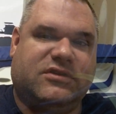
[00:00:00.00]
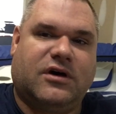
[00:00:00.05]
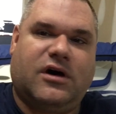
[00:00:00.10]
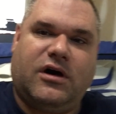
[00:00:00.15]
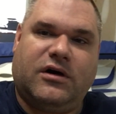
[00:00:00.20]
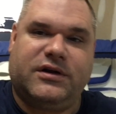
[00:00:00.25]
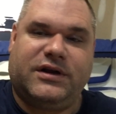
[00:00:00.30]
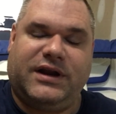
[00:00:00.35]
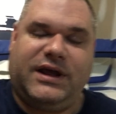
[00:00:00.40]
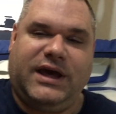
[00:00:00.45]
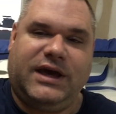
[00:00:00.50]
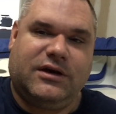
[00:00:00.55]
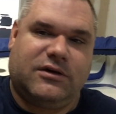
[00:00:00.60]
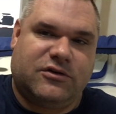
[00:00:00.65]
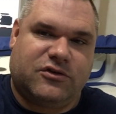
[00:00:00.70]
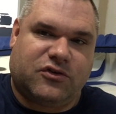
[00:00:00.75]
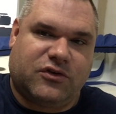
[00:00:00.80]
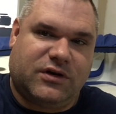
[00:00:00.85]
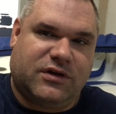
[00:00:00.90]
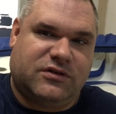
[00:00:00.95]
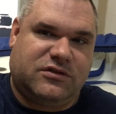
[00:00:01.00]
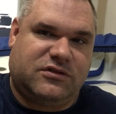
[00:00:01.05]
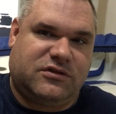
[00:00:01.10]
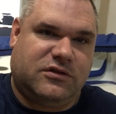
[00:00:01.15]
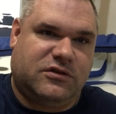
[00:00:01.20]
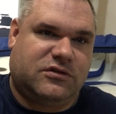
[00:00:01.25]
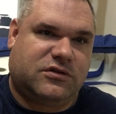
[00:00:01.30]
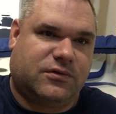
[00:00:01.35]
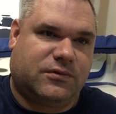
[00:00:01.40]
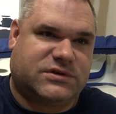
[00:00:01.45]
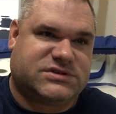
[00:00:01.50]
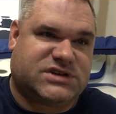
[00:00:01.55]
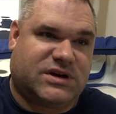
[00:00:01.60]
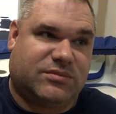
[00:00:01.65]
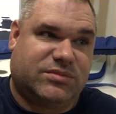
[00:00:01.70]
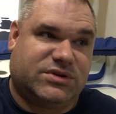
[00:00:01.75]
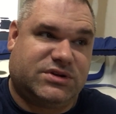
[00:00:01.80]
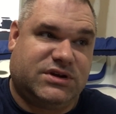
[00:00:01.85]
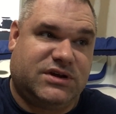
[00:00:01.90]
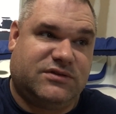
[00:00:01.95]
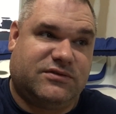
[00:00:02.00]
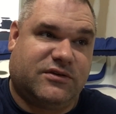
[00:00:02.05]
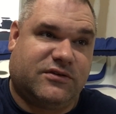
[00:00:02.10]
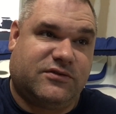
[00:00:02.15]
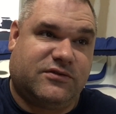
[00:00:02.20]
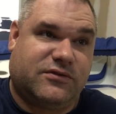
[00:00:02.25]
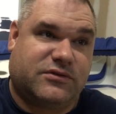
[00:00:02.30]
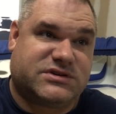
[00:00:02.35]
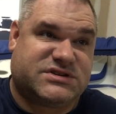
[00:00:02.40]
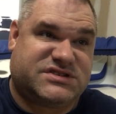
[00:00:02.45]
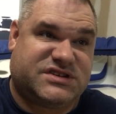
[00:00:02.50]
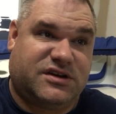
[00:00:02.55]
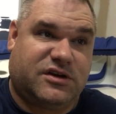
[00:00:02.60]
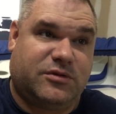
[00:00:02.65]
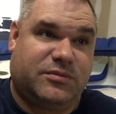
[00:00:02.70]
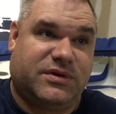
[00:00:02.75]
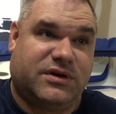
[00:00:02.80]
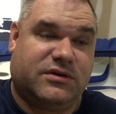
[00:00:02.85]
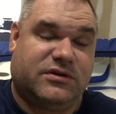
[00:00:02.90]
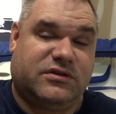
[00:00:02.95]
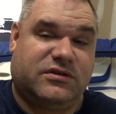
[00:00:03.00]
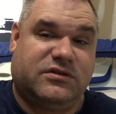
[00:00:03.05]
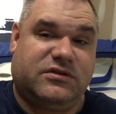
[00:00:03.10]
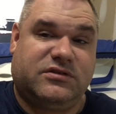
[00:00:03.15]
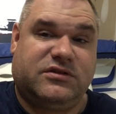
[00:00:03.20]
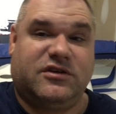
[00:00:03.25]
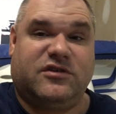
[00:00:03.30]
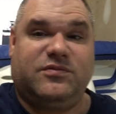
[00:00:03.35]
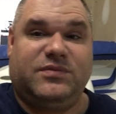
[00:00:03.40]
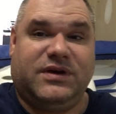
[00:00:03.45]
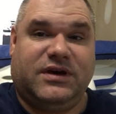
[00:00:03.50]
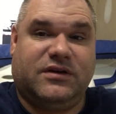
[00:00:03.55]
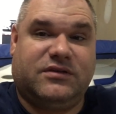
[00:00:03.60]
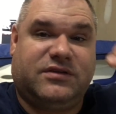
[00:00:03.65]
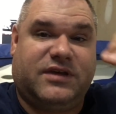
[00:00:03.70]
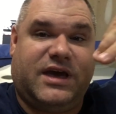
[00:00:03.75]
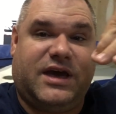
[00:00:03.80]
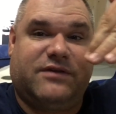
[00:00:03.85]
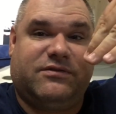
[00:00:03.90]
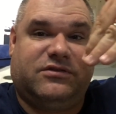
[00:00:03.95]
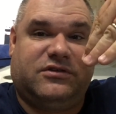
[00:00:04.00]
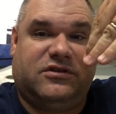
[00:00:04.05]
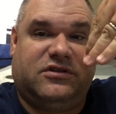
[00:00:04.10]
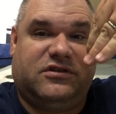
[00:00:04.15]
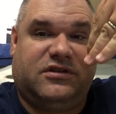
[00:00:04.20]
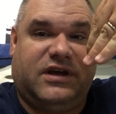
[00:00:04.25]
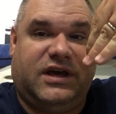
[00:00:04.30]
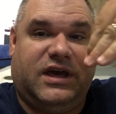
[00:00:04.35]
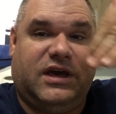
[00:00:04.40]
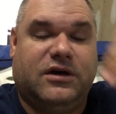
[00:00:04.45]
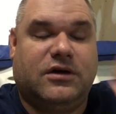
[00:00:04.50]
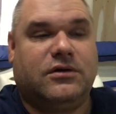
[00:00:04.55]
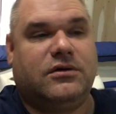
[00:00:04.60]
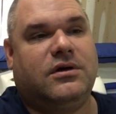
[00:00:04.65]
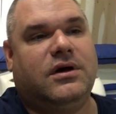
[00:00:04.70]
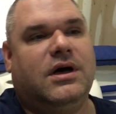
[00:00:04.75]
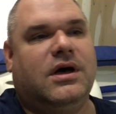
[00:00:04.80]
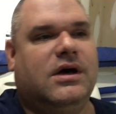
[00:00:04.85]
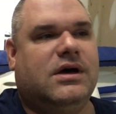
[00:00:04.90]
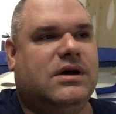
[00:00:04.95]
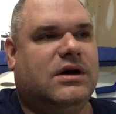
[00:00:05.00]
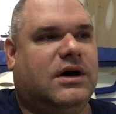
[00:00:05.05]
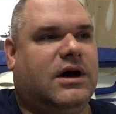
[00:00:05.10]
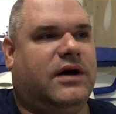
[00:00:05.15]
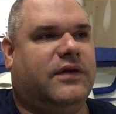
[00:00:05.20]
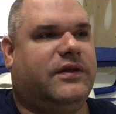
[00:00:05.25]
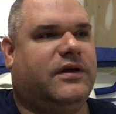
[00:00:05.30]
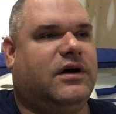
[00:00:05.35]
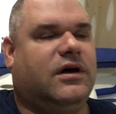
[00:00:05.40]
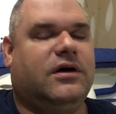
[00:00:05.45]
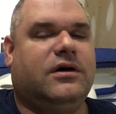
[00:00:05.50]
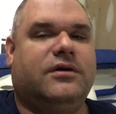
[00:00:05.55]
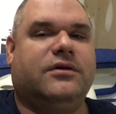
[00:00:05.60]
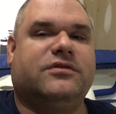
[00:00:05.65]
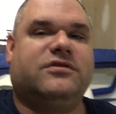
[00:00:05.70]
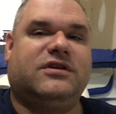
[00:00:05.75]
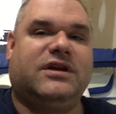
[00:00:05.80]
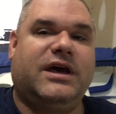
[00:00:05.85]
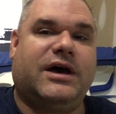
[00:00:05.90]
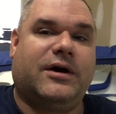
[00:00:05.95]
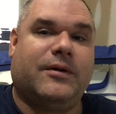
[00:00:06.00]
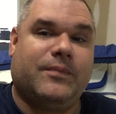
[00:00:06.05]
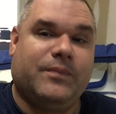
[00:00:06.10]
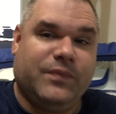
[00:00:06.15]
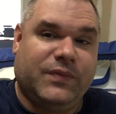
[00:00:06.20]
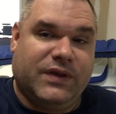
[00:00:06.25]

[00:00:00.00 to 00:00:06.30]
called an angle transducer, which I believe are for sailboats and stuff because they have such an angle on the holes. Now,